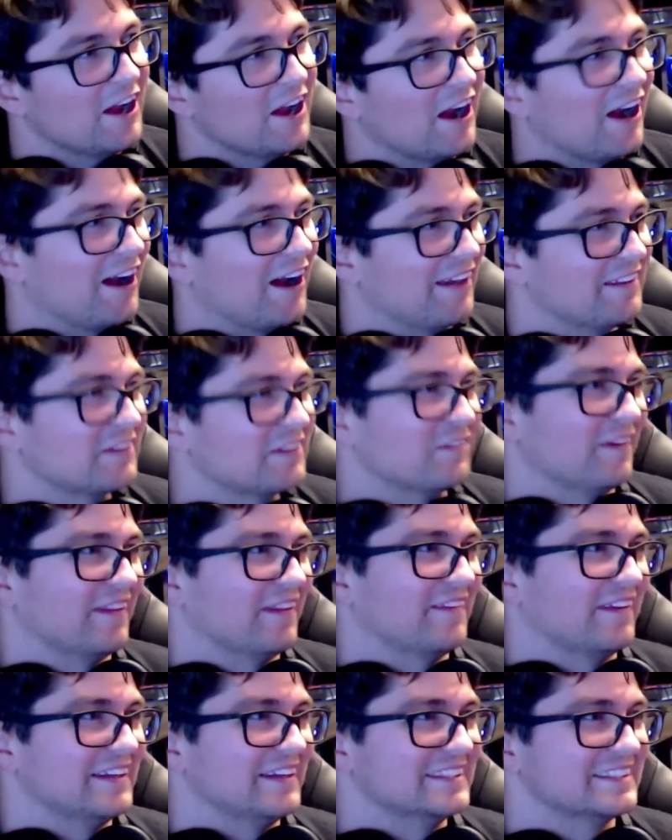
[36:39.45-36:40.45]
I think one
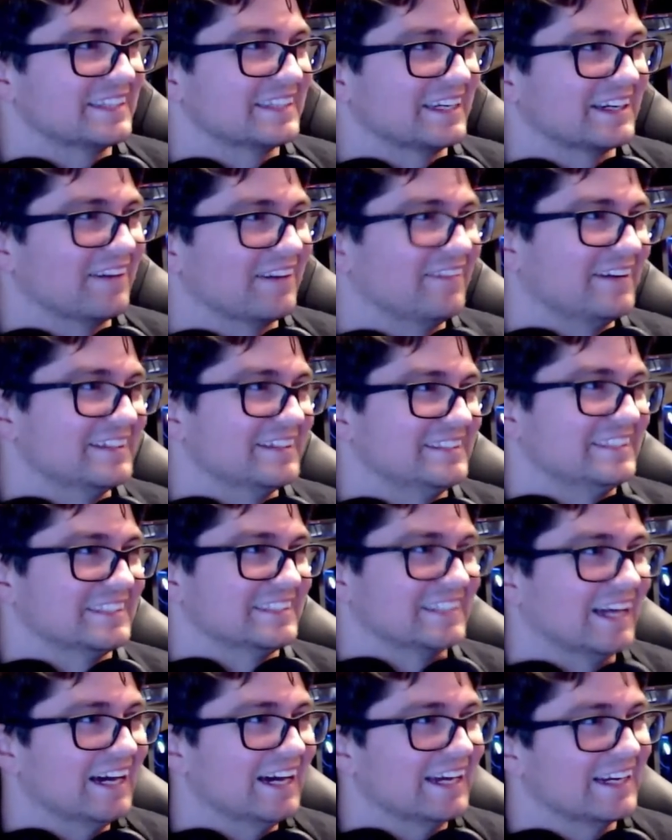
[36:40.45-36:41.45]
of the things like going to
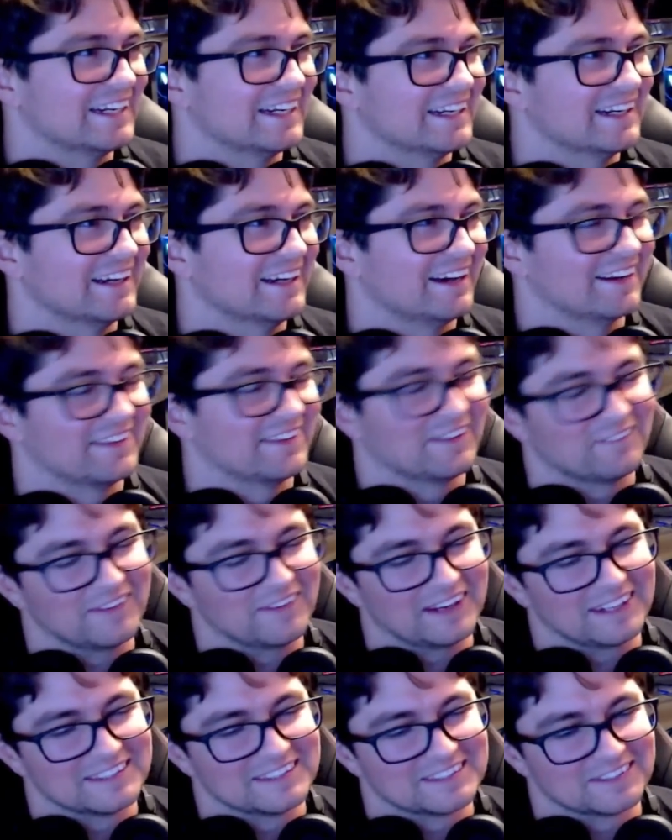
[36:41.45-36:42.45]
season 9 that
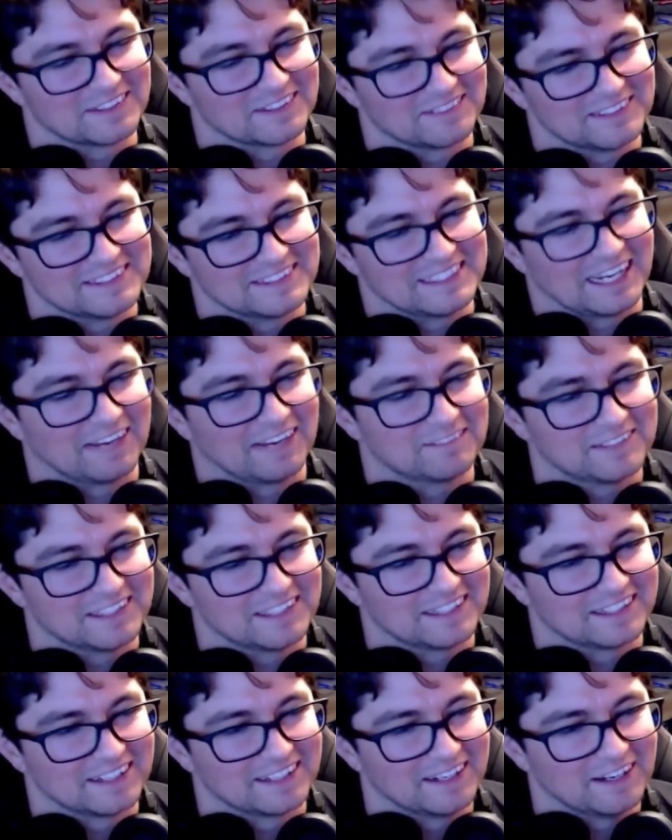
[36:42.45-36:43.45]
we had sort of
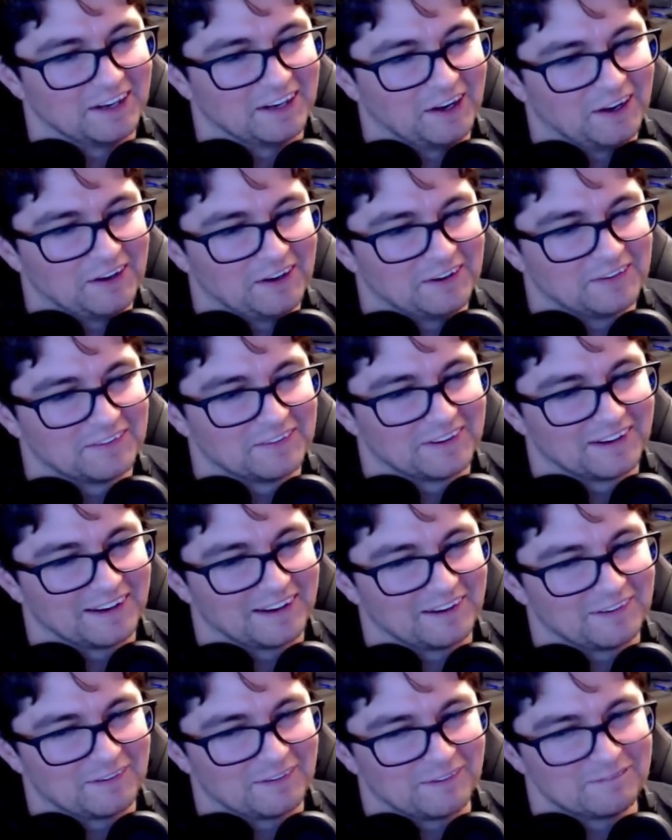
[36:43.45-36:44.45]
adapted,
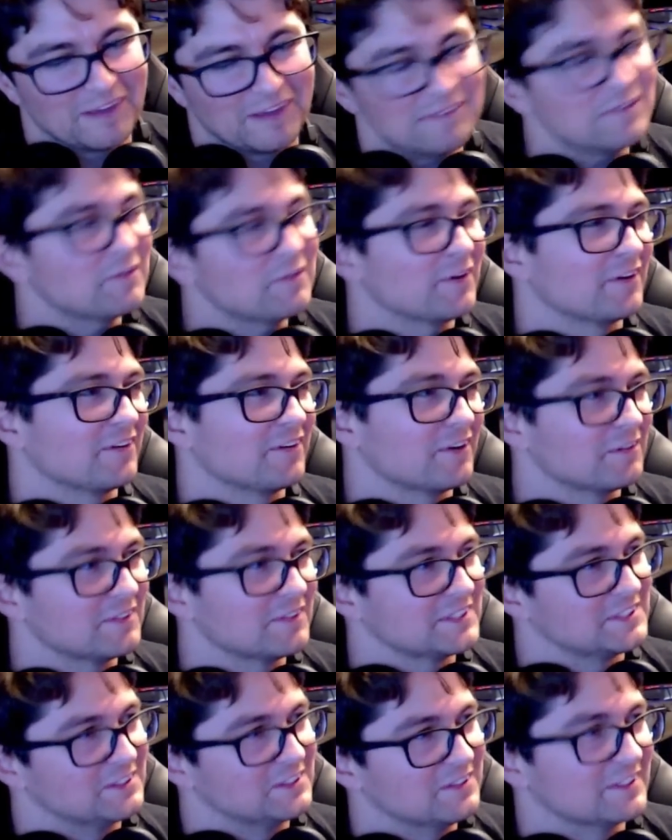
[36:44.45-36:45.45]
maybe we were a little
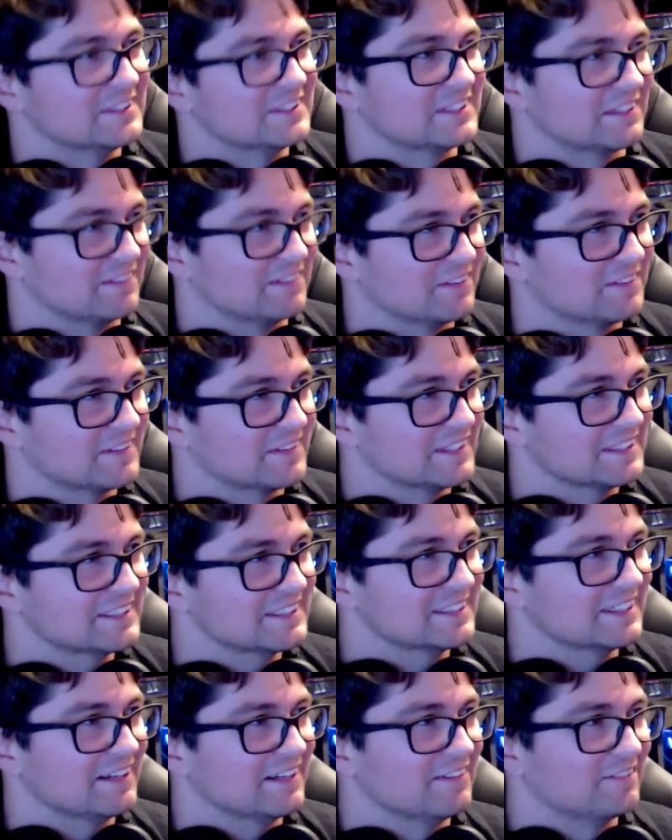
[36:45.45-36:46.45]
bit too conservative with
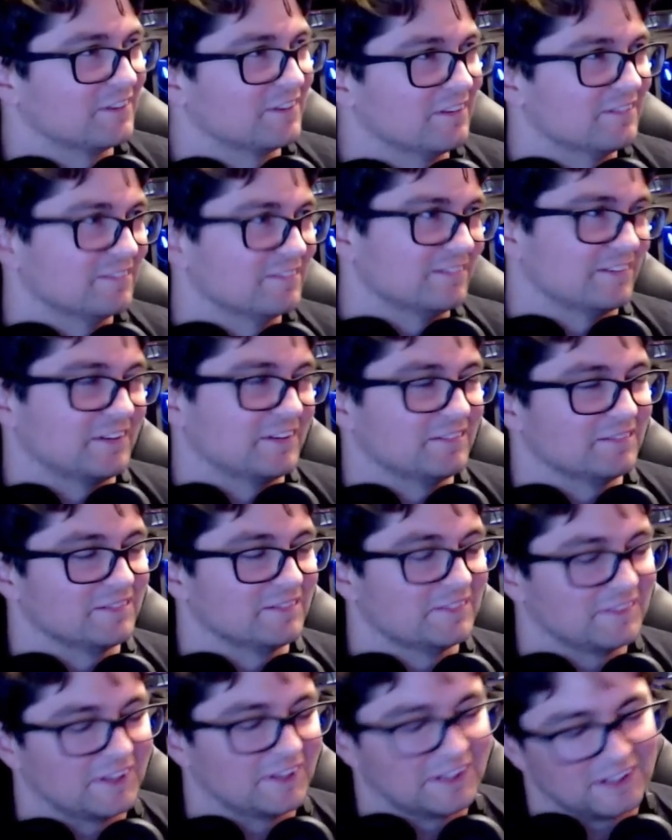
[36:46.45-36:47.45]
this from
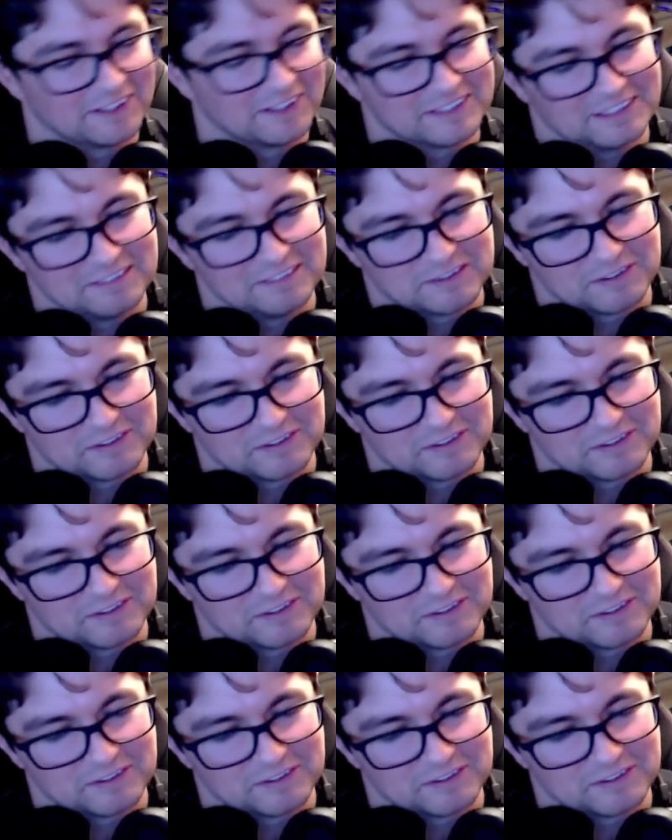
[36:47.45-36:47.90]
our team's